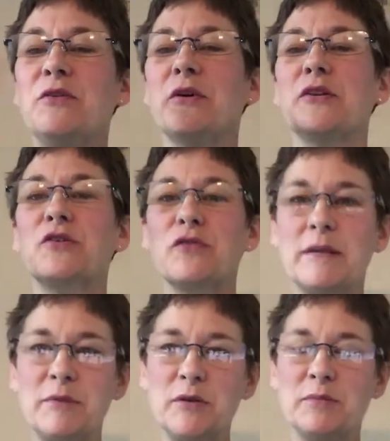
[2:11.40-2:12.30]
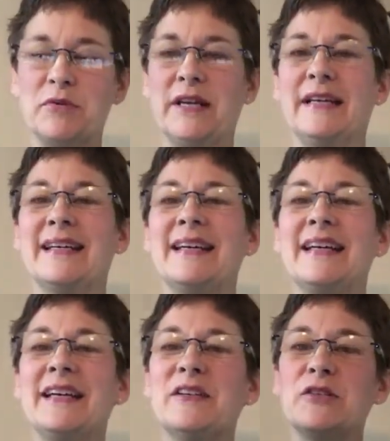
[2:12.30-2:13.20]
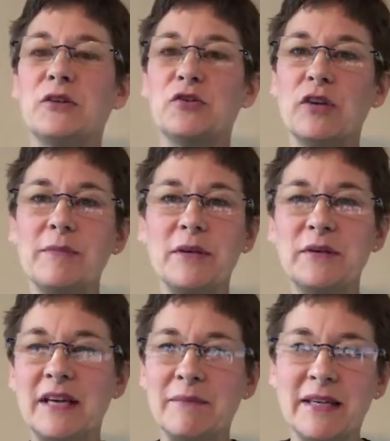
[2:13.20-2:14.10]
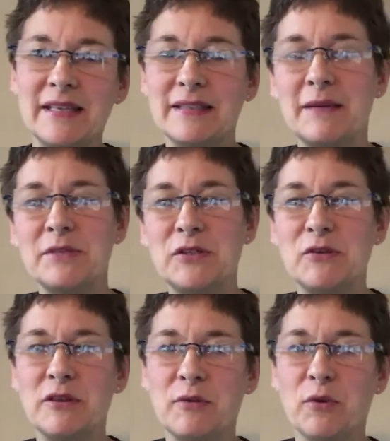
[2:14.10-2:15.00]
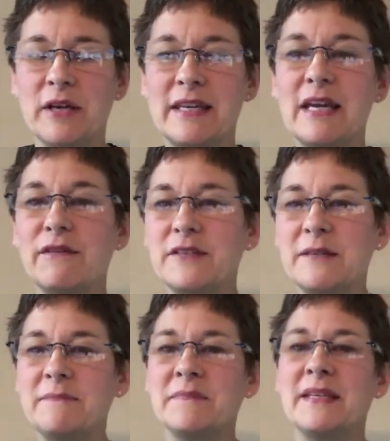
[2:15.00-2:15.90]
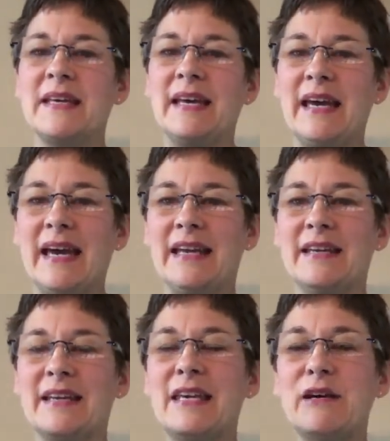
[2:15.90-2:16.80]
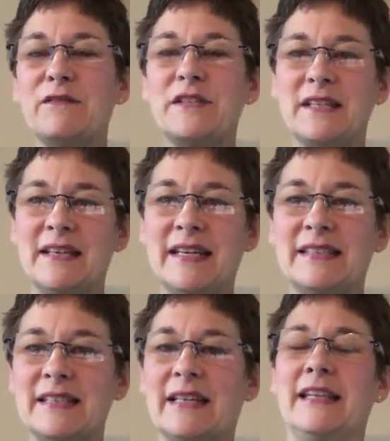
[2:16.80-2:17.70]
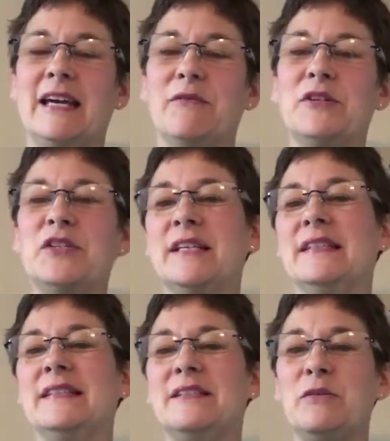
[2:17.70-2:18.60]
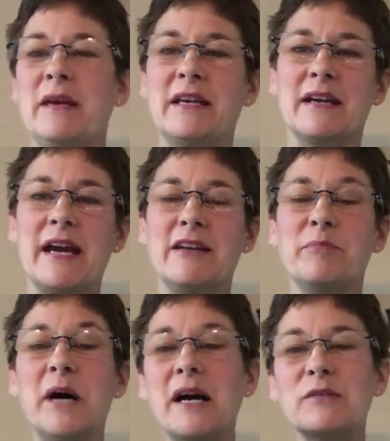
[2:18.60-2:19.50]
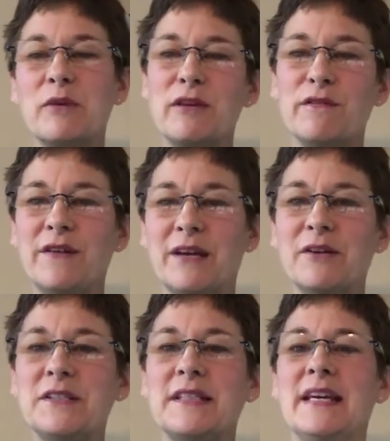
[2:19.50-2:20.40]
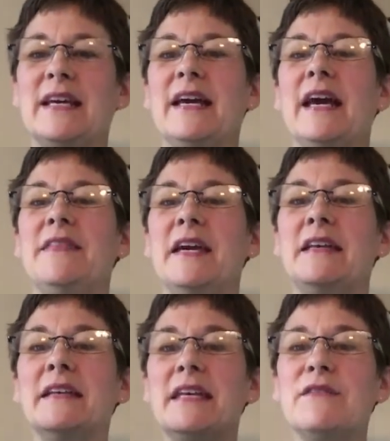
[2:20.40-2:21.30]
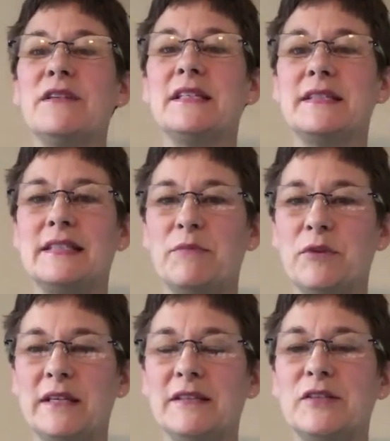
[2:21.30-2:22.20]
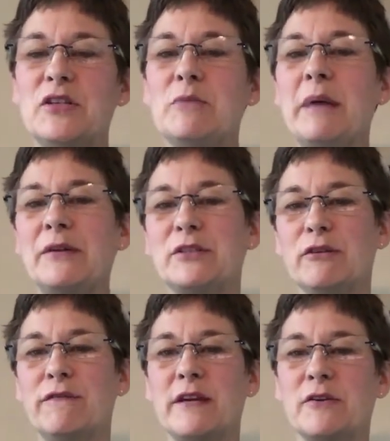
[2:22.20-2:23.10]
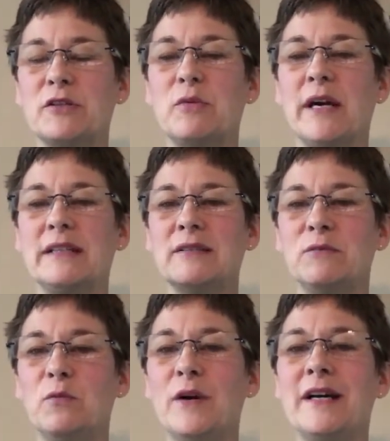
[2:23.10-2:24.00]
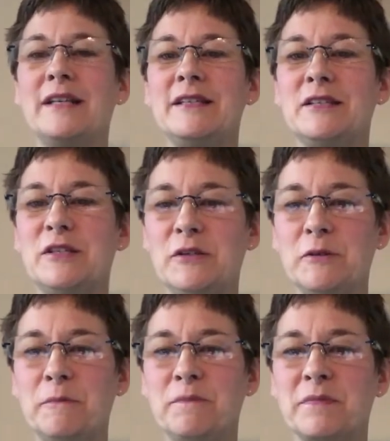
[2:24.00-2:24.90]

your tribute bring. So tribute, I'm gonna substitute the word gift. And a gift in sign language is you make a kind of box with your fingers and then give it to someone. So you bounce your fingers twice. One, two.